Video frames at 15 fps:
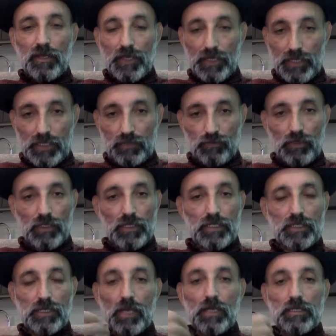as well
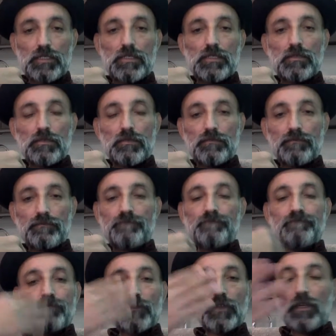as us.
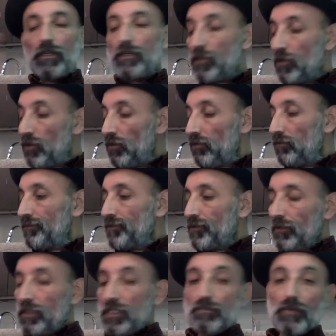There you go.
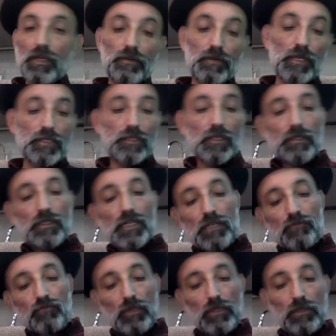So that's my rant on
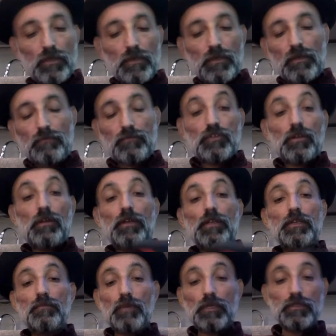that one.
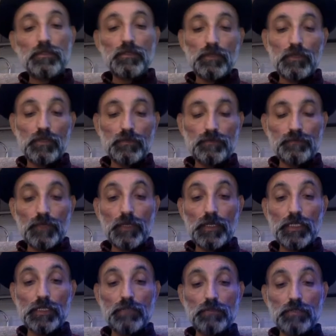Sorry, but I
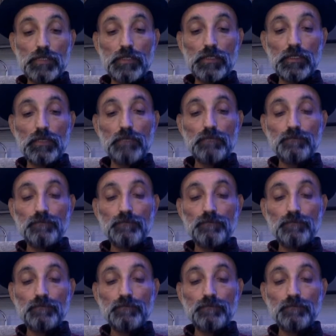had to say that.